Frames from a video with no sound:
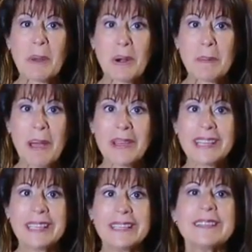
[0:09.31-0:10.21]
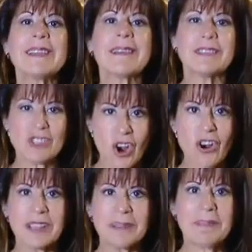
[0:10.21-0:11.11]
part about it is I can
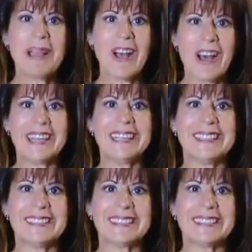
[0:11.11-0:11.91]
target my audience.